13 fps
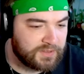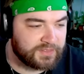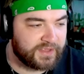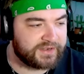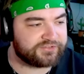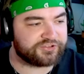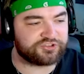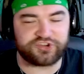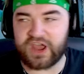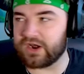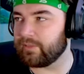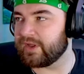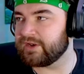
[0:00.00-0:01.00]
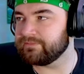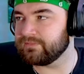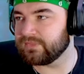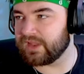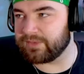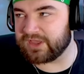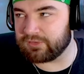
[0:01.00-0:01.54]
ladies and gentlemen,
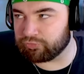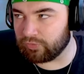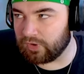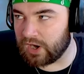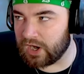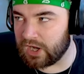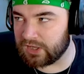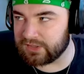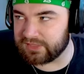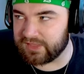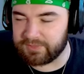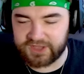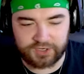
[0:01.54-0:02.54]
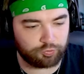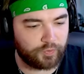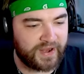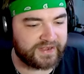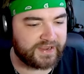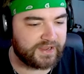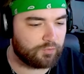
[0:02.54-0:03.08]
let me uh let me get a
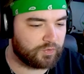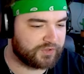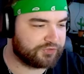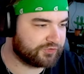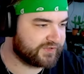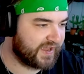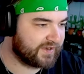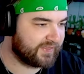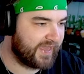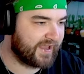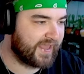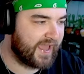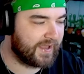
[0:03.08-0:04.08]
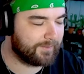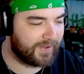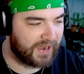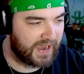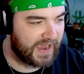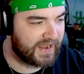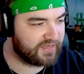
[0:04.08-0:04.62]
rating one through ten of that game.
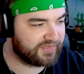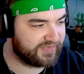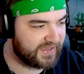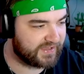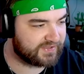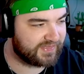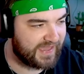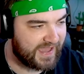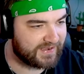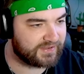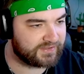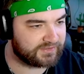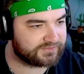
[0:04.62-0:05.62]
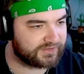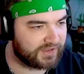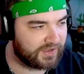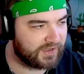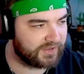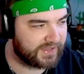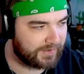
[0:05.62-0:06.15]
I think that is
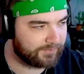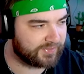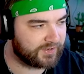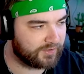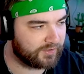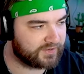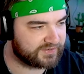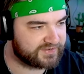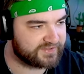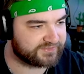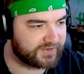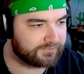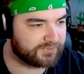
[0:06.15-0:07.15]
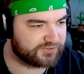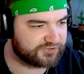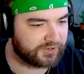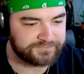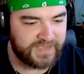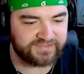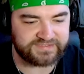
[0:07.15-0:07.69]
a game of the year contestant for sure.
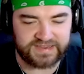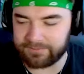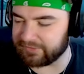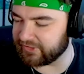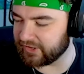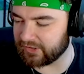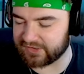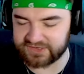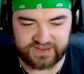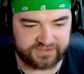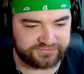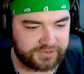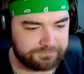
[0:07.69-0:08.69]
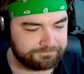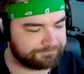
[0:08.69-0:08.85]
That's a game of the year contestant.